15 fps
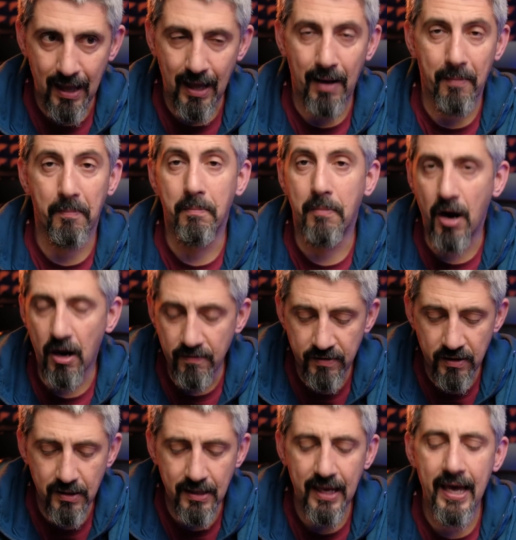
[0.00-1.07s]
a
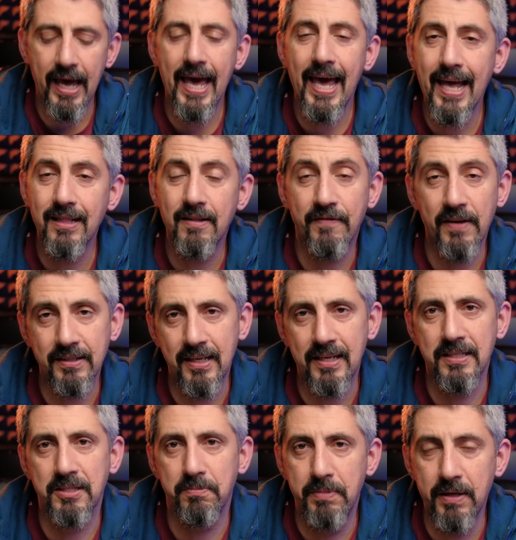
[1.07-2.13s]
marvel, and the fact that
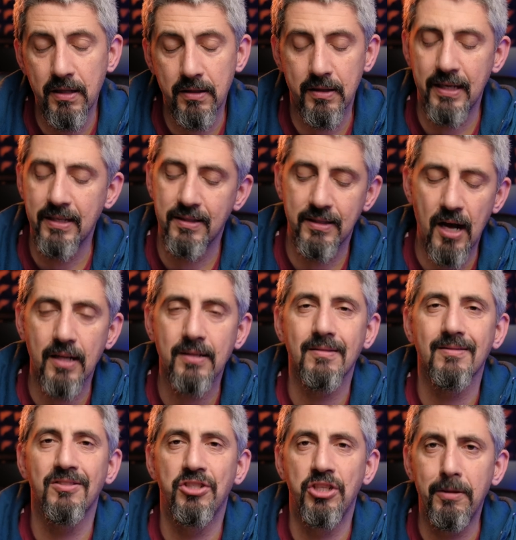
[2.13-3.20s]
it's not
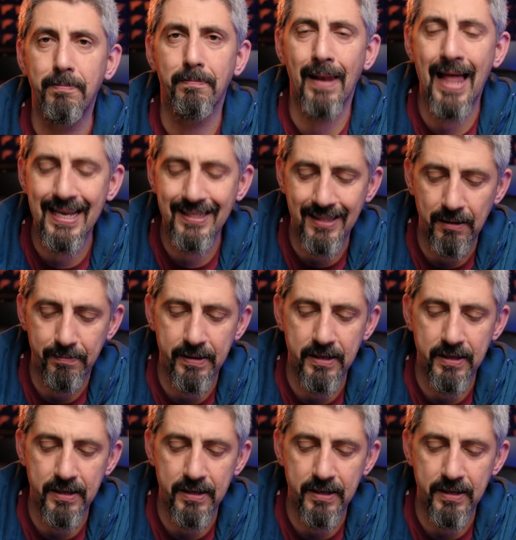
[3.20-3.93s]
cheap plastic,